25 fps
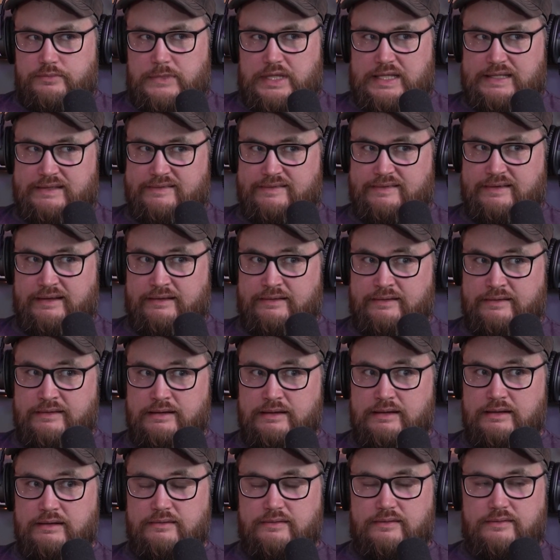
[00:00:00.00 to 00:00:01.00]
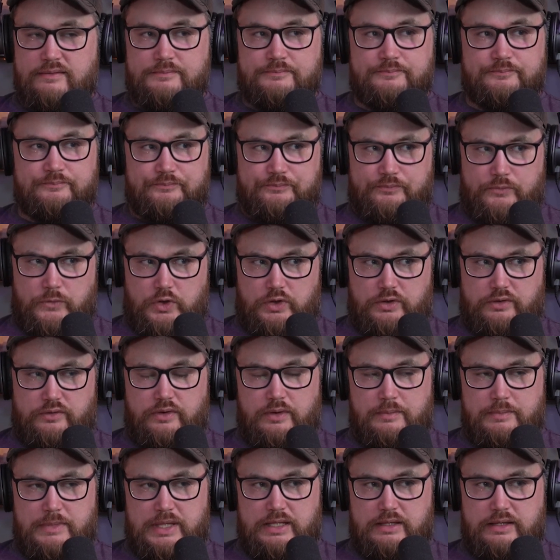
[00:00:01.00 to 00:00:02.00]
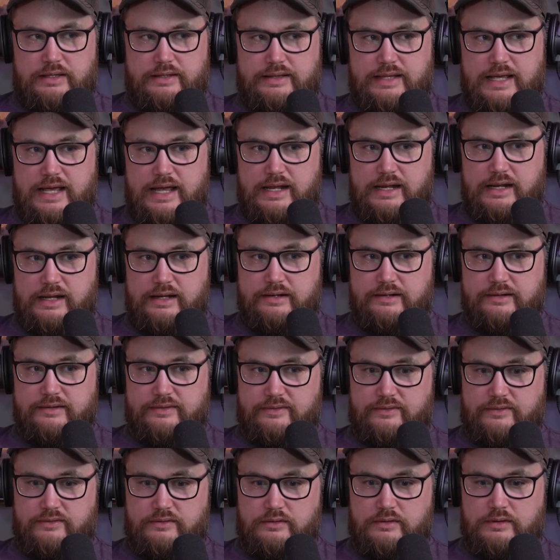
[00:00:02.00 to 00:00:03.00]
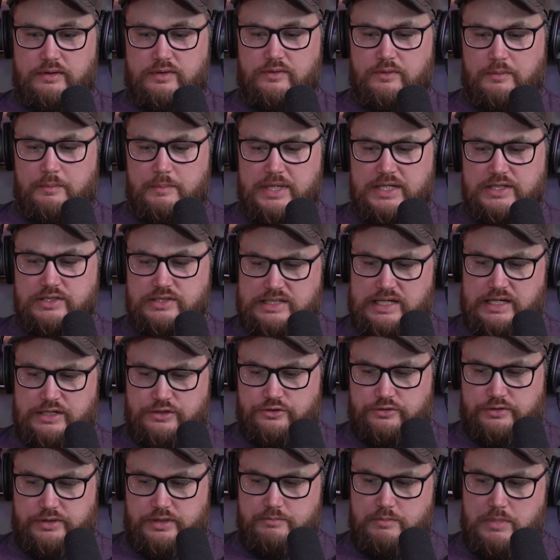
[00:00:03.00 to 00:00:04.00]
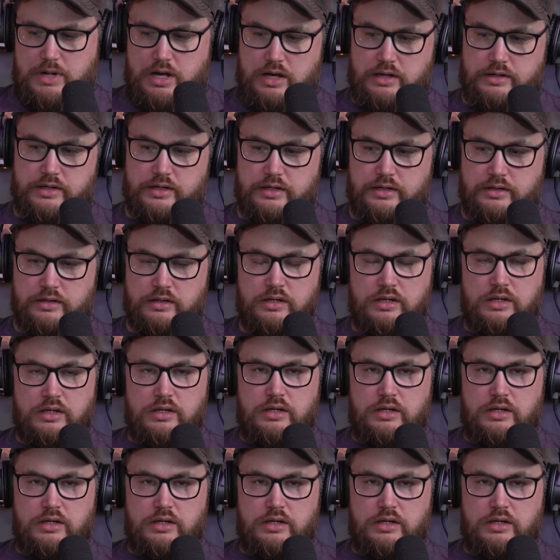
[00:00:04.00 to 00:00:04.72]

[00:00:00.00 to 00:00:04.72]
the 60s or something like that, and it's a mid-century modern,